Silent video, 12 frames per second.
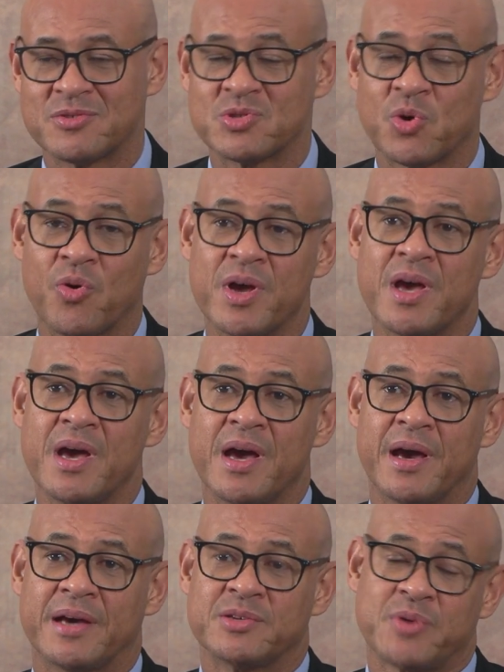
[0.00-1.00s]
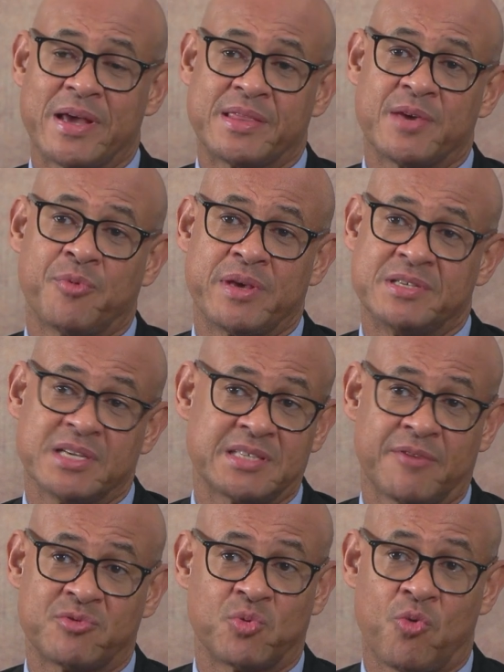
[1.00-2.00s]
So I think we just
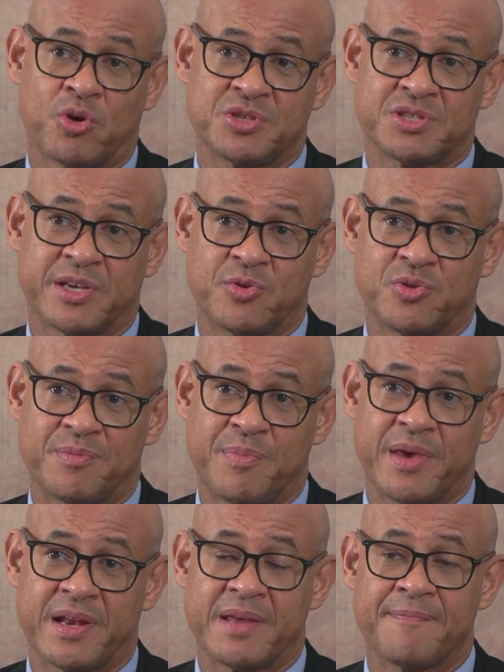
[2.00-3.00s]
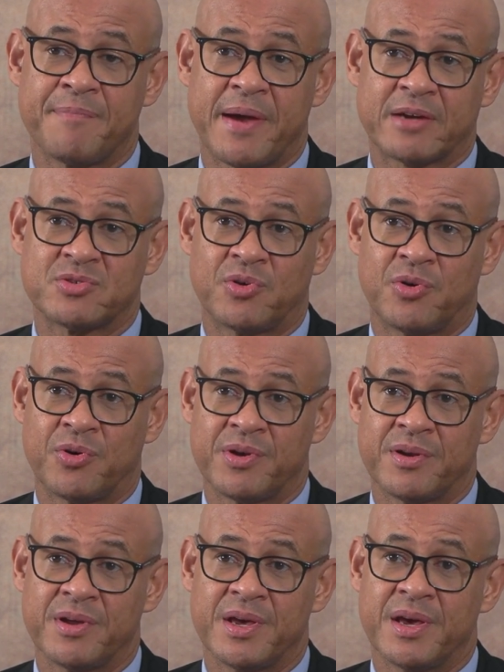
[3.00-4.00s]
have to watch. There could be an impact
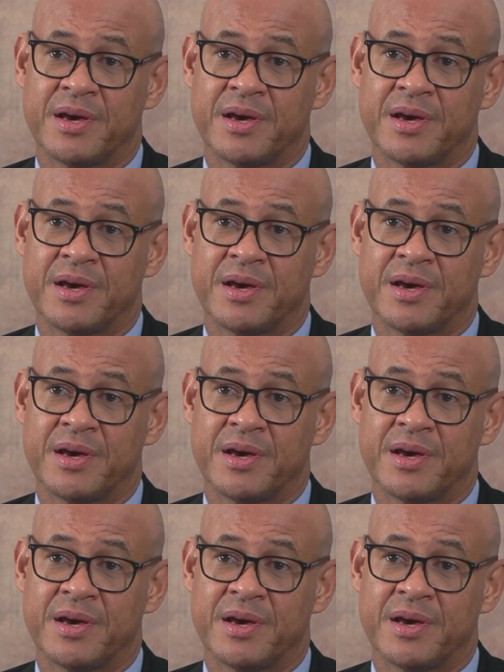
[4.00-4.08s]
on